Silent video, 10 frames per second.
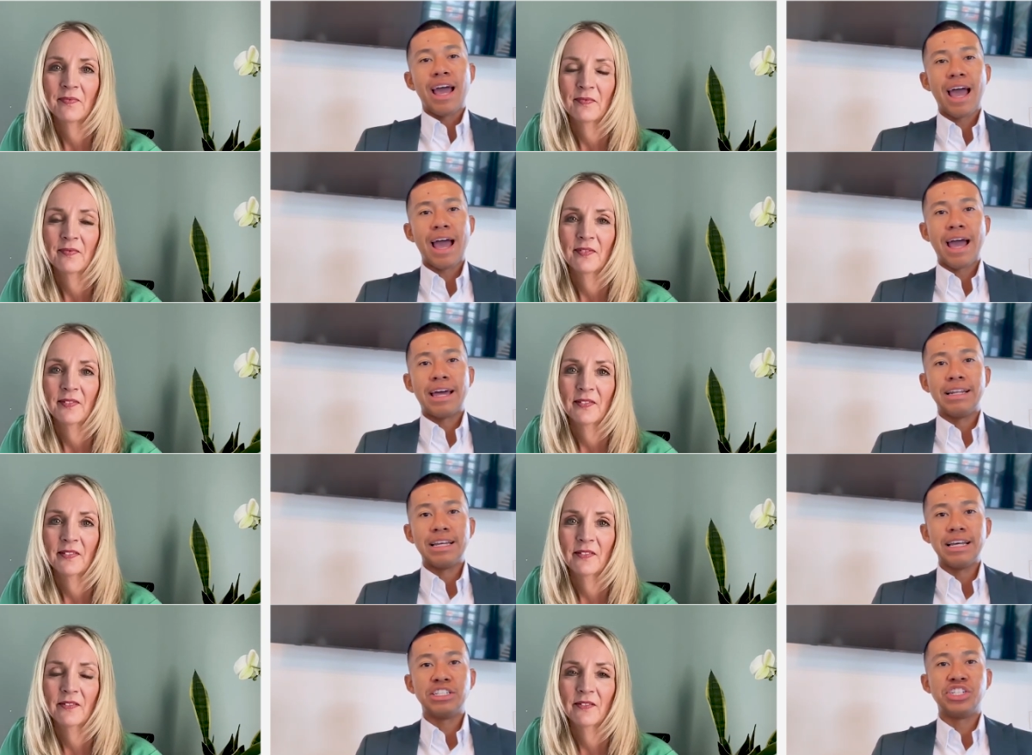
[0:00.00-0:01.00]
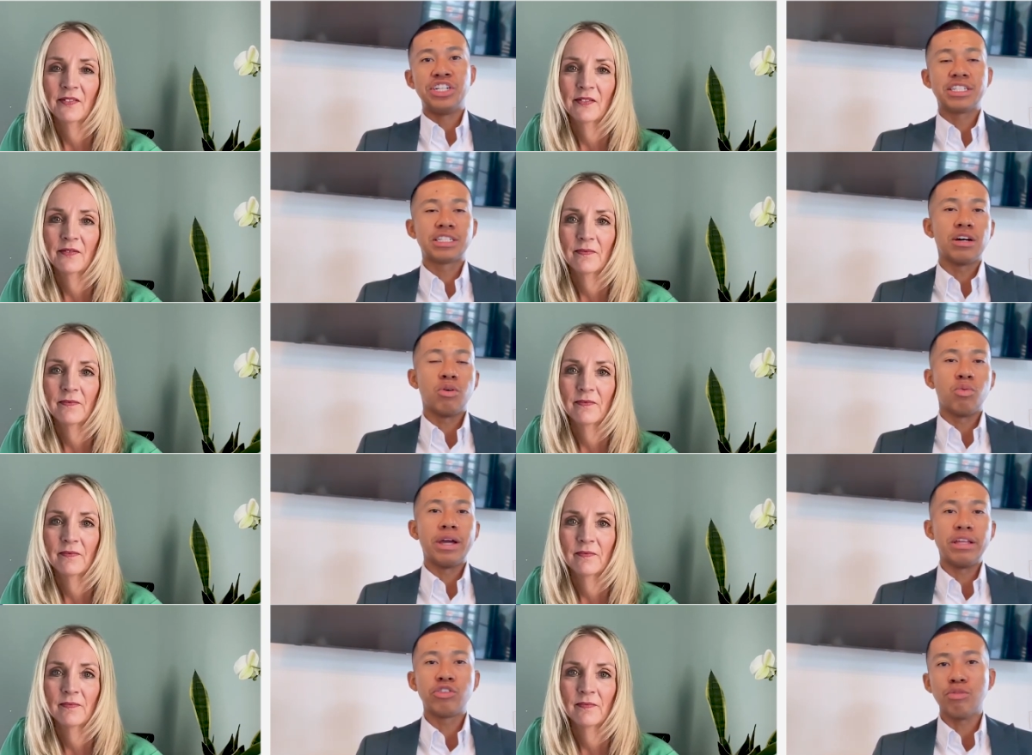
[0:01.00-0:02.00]
Speaker 1: And it's just a
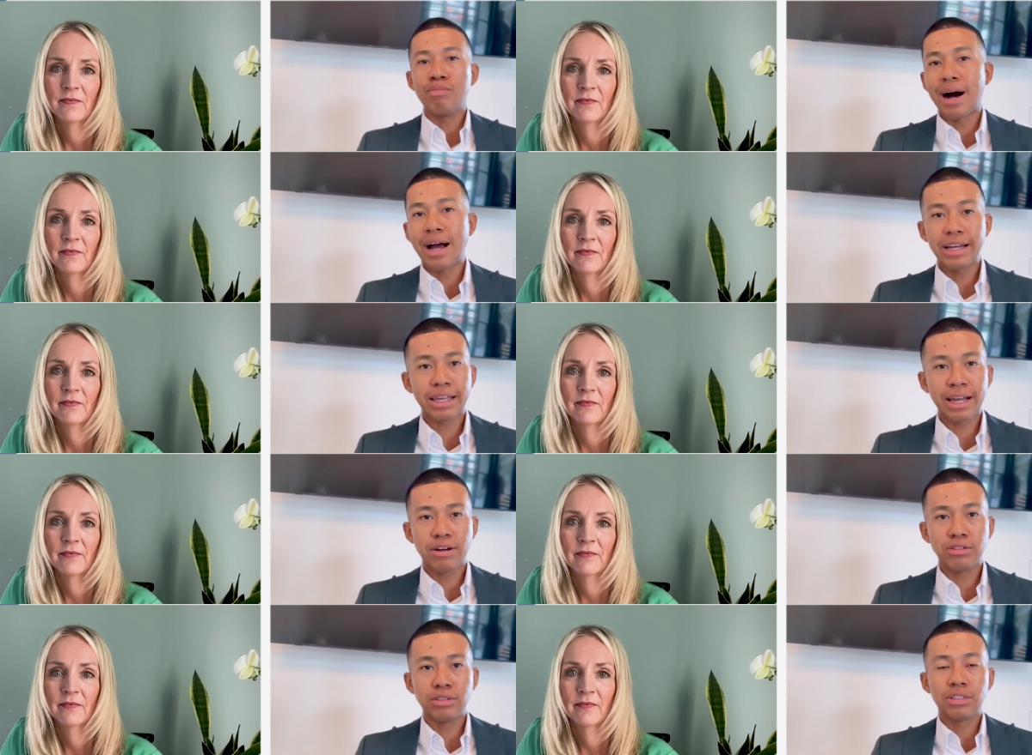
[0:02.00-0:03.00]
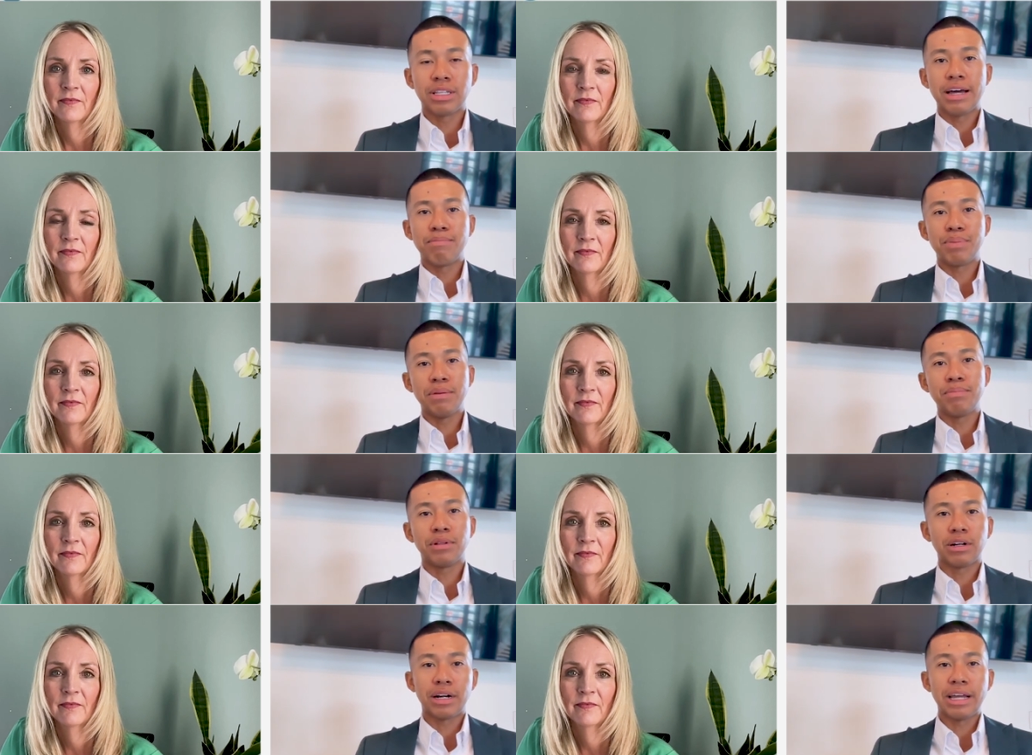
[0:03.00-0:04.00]
way through my account that people
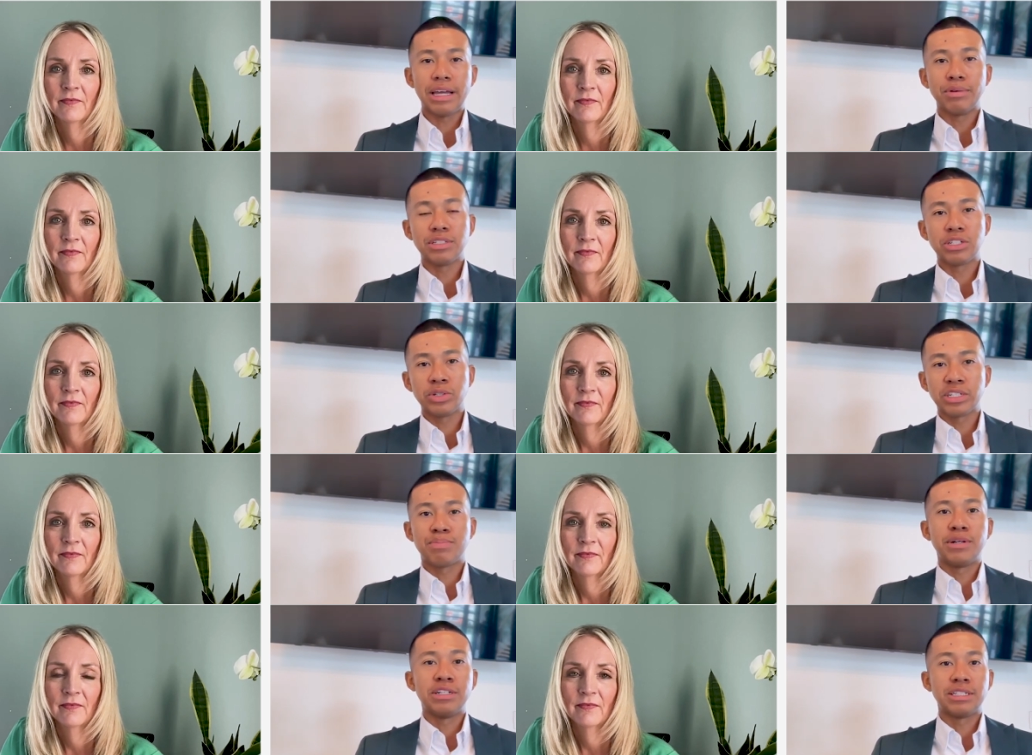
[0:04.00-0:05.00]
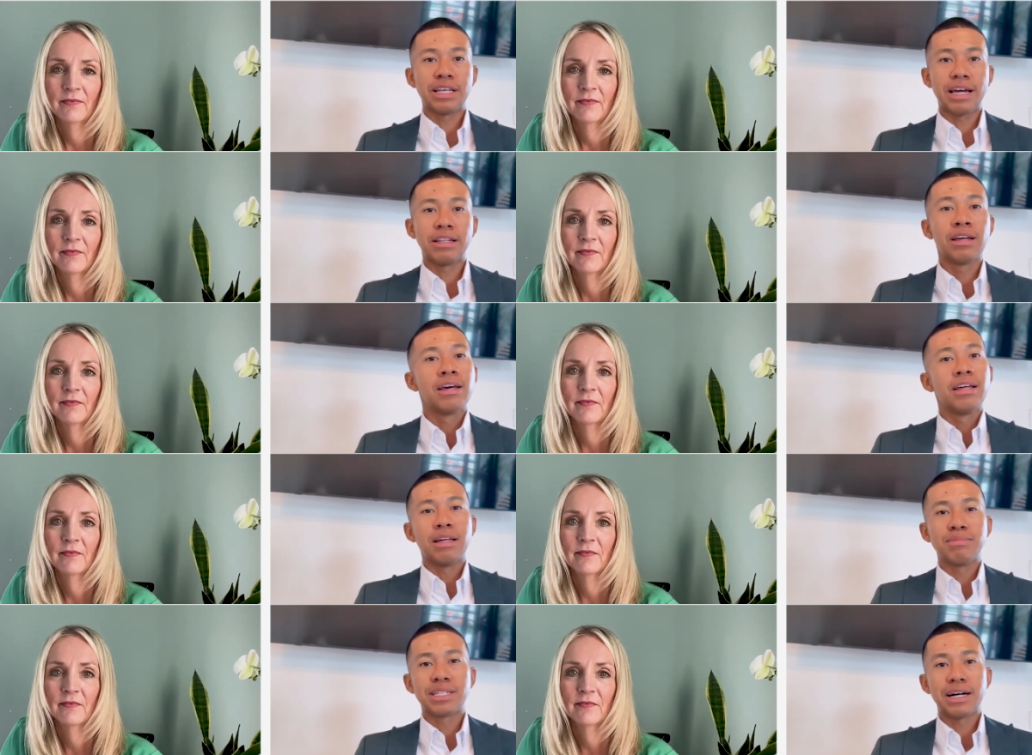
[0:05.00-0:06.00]
are able to experience that
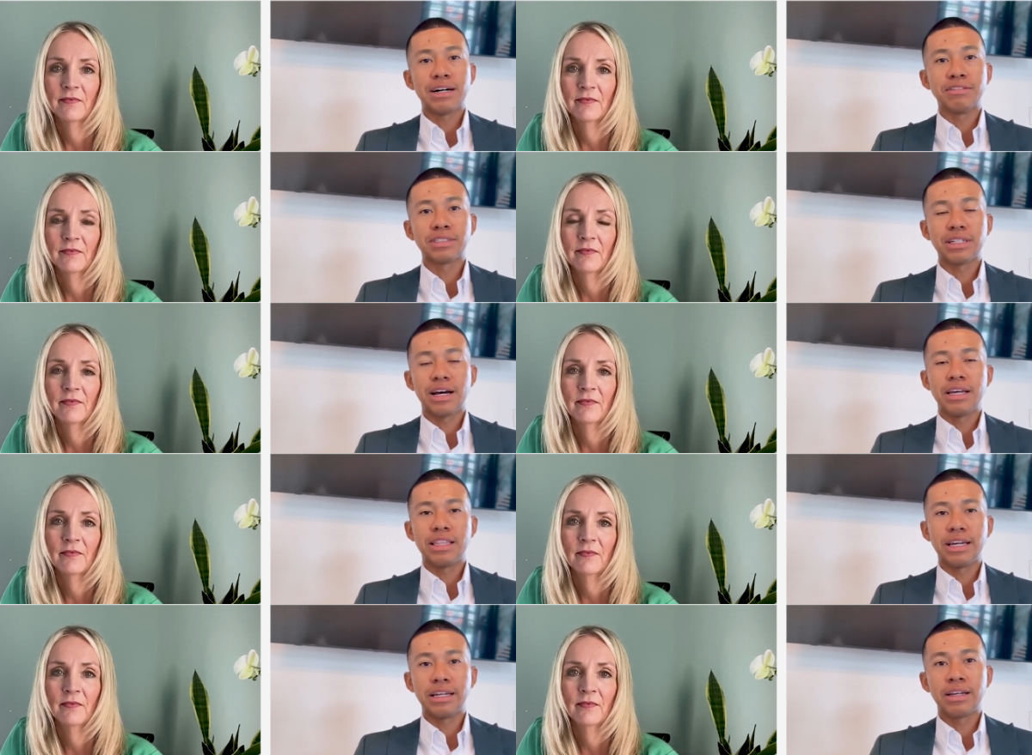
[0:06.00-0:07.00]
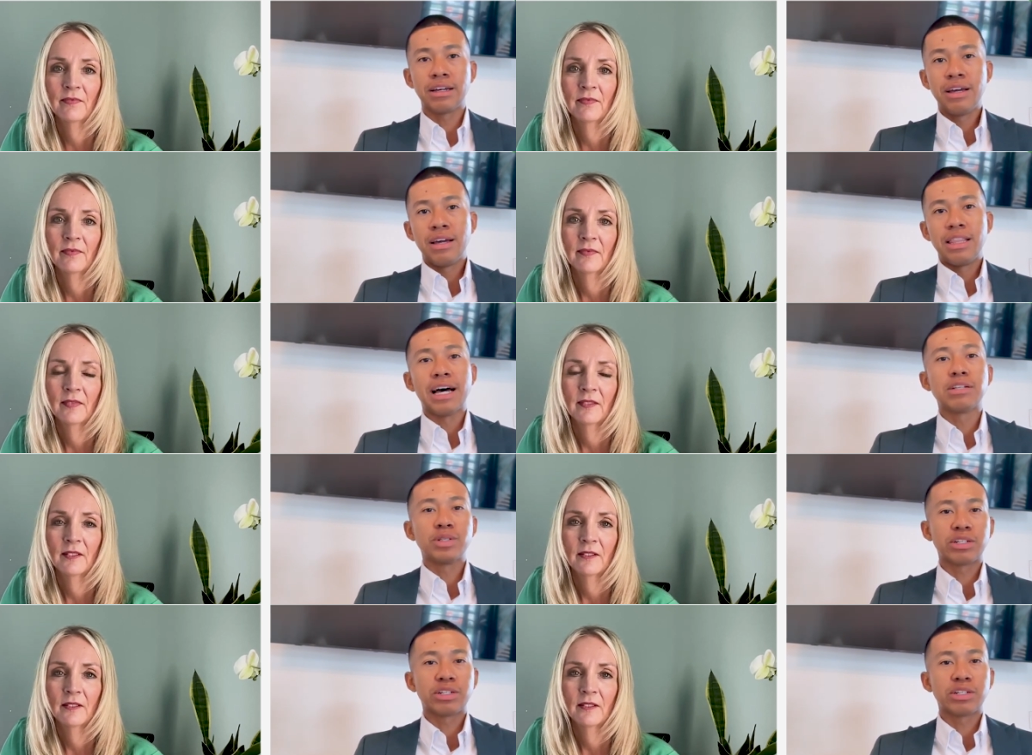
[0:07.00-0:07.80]
themselves. I think that's what's